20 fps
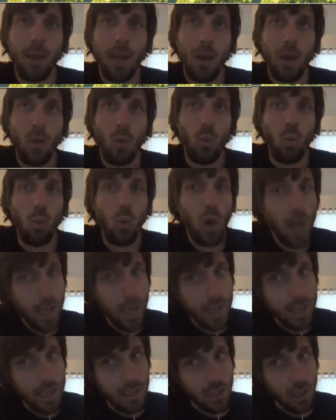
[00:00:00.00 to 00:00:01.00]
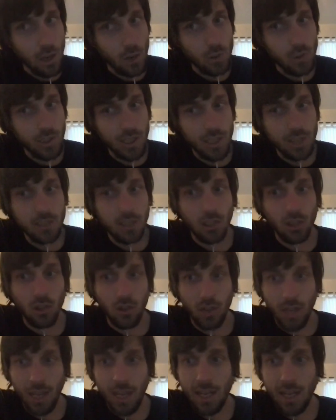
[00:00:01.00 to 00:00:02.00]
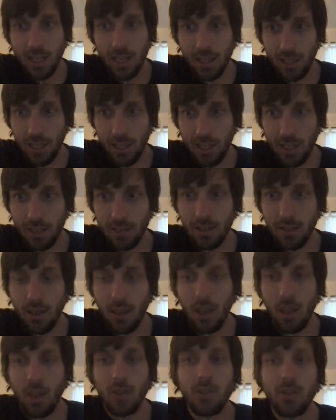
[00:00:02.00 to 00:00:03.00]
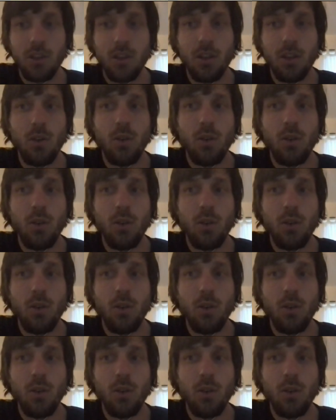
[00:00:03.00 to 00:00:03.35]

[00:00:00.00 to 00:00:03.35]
what it goes into creating these. So